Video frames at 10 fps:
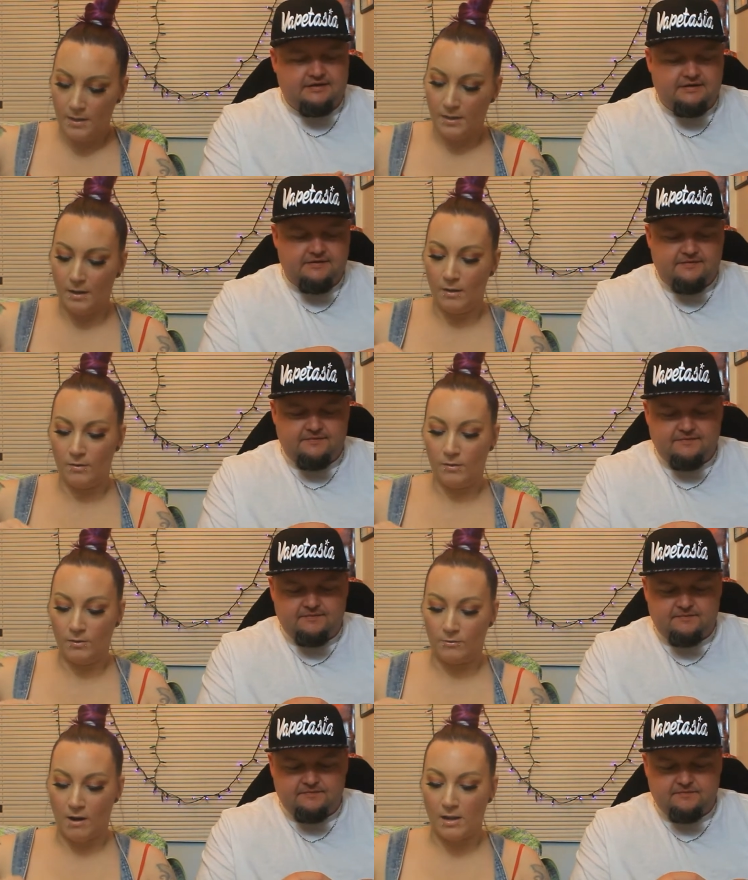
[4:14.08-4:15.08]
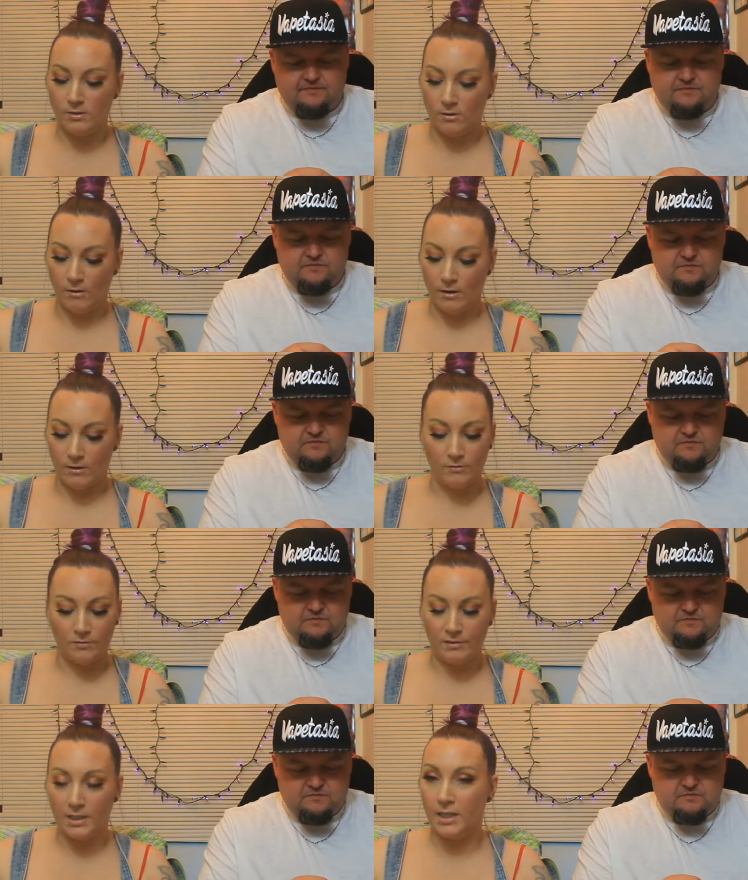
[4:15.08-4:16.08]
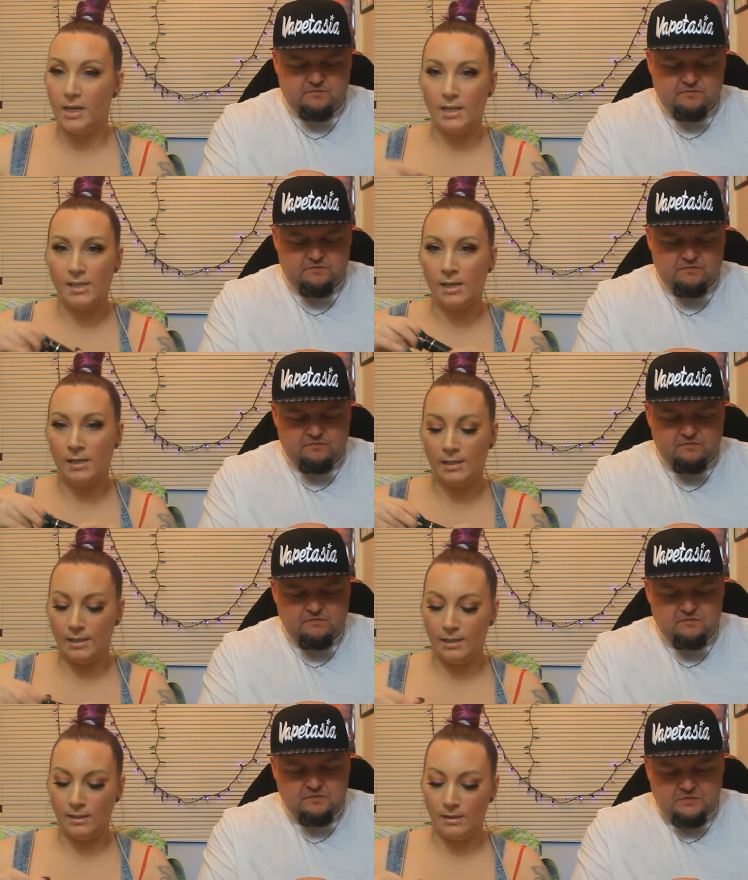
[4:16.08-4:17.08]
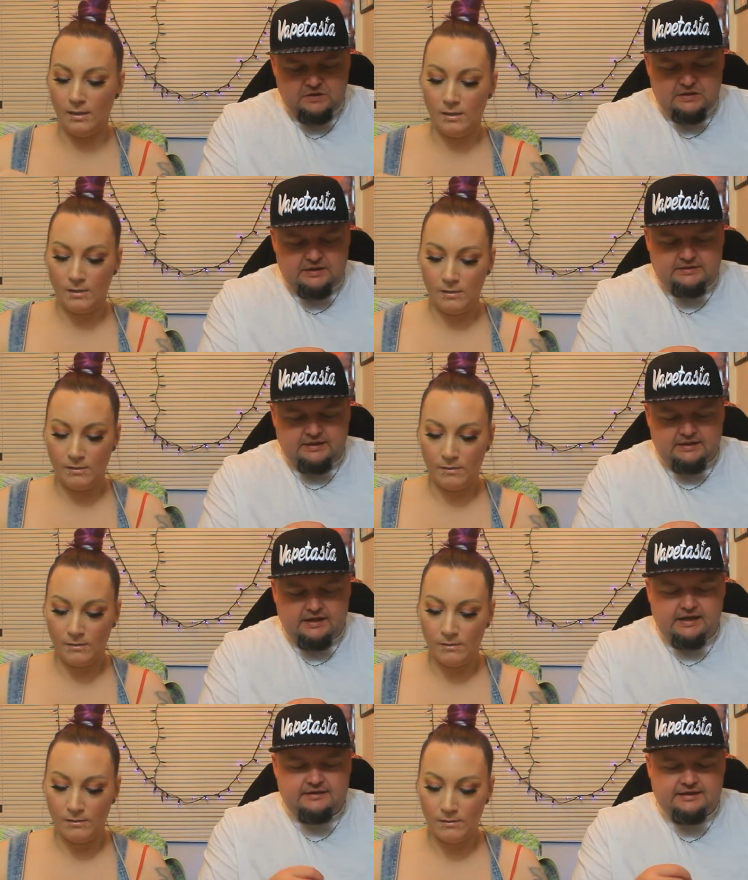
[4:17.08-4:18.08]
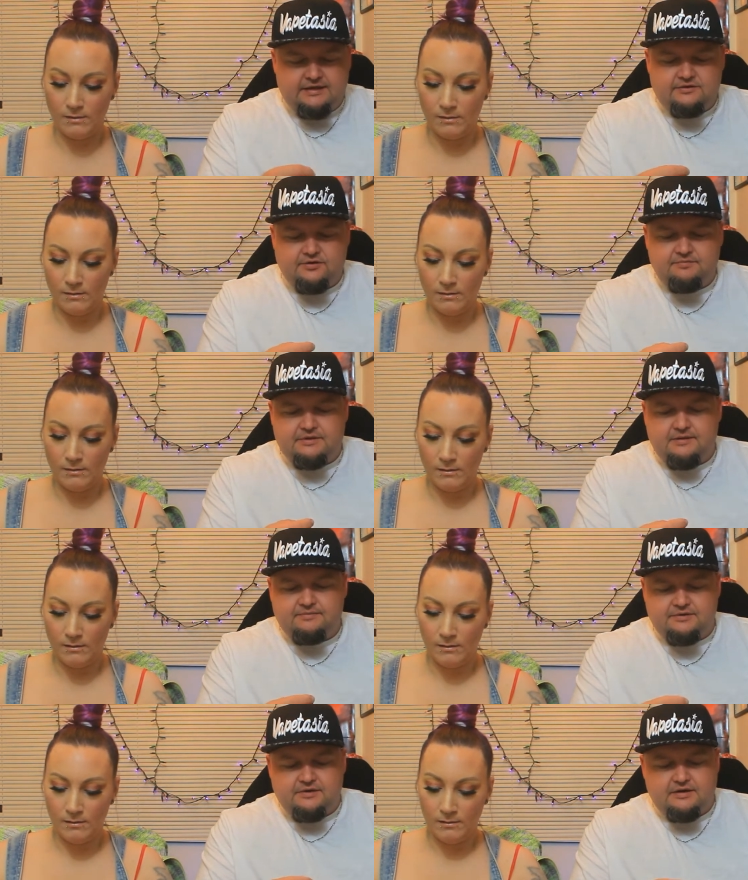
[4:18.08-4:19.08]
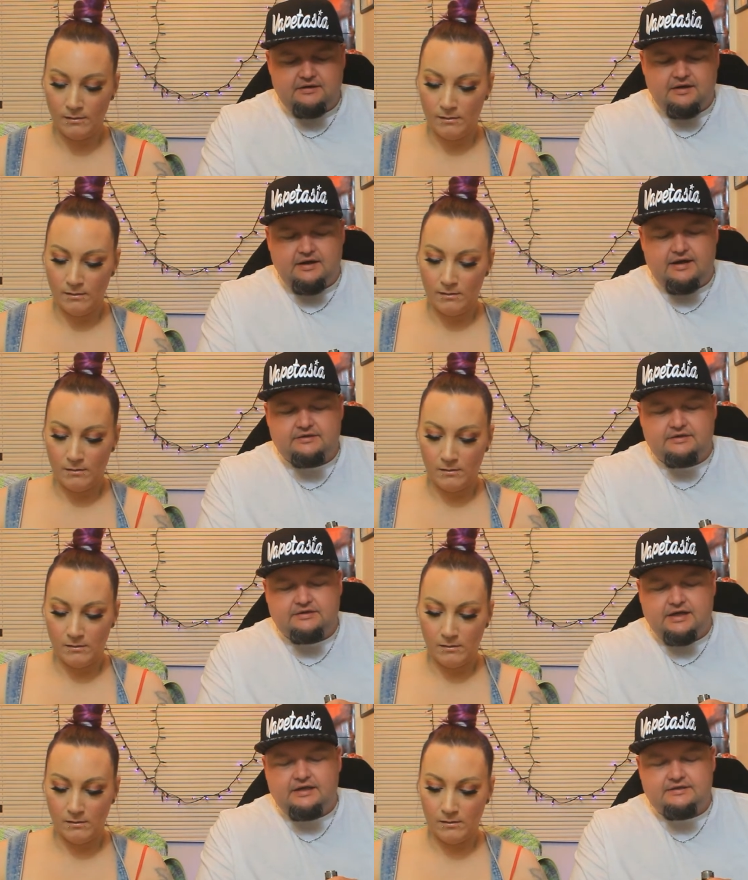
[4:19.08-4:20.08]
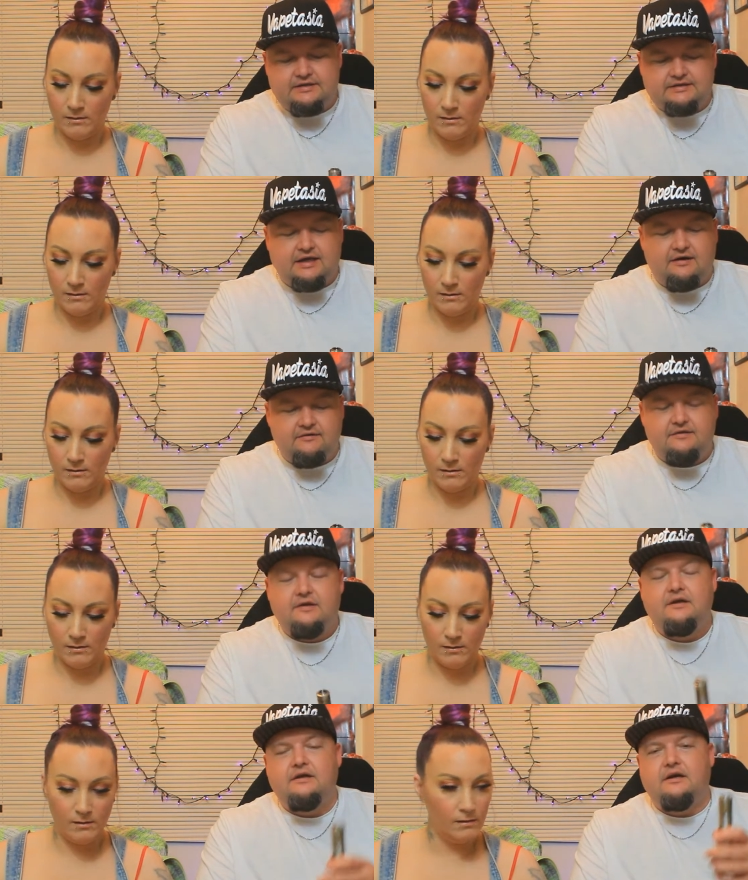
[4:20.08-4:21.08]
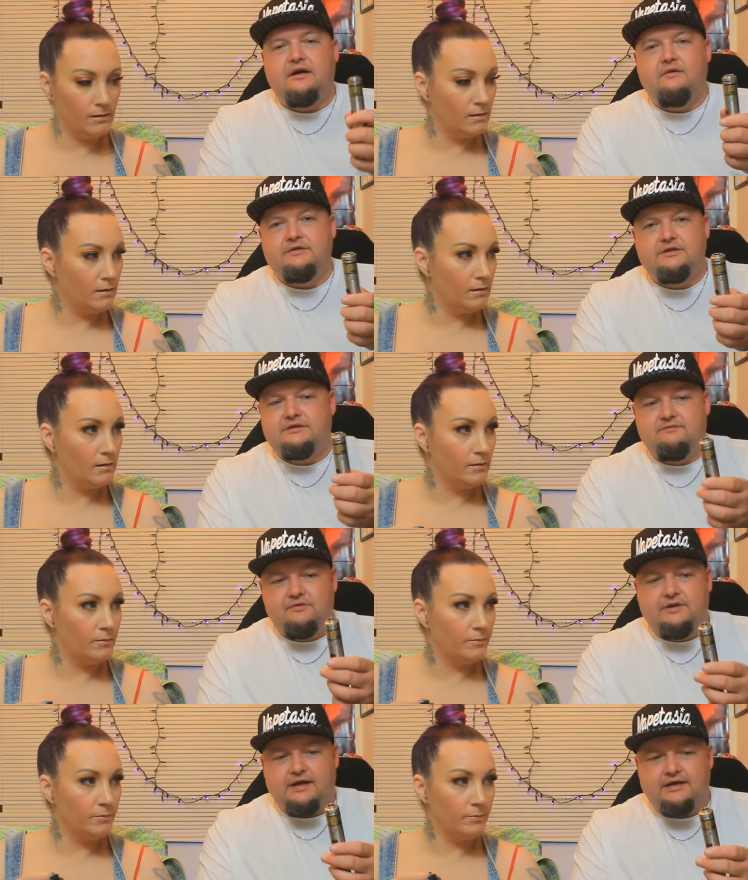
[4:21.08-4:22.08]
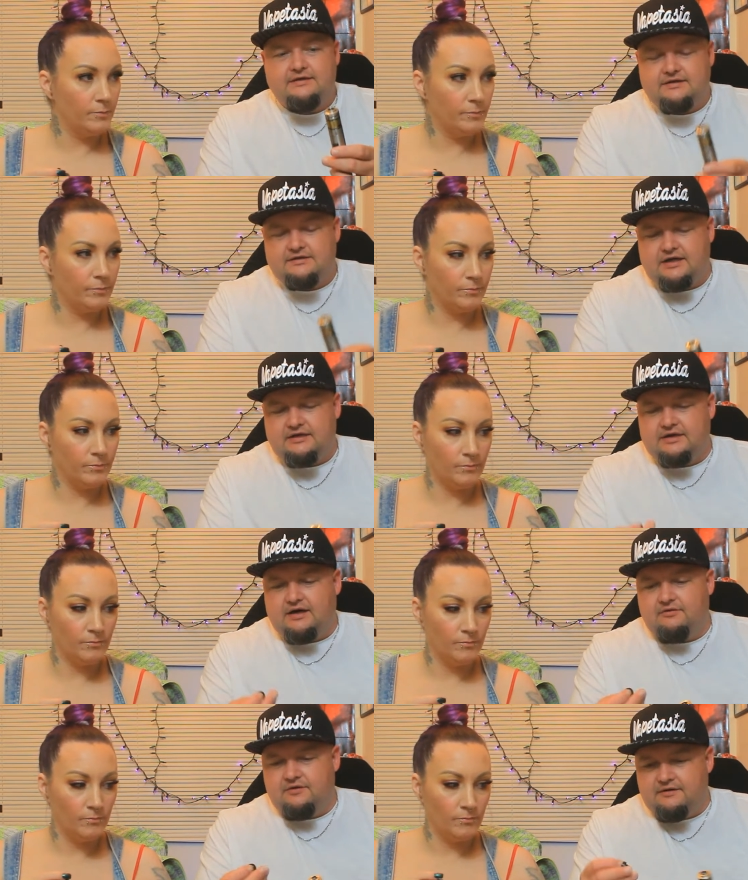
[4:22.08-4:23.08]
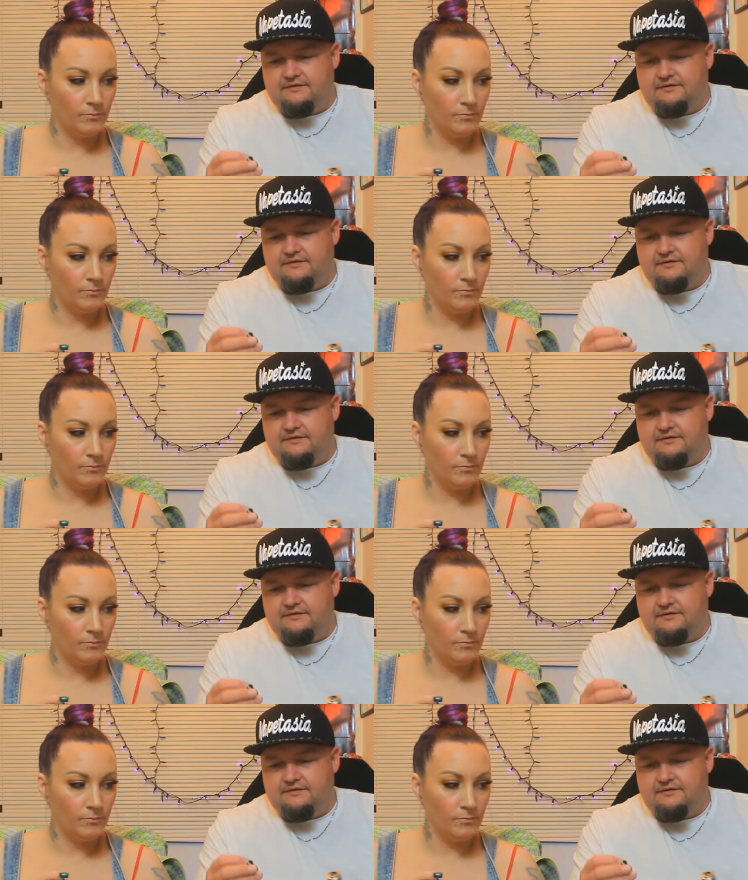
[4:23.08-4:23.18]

Speaker 1: The threads are really nice and clean.
Speaker 2: It's got an 810 drip tip, so you can uh, actually change this out, uh, which is really nice. You can change it out with any of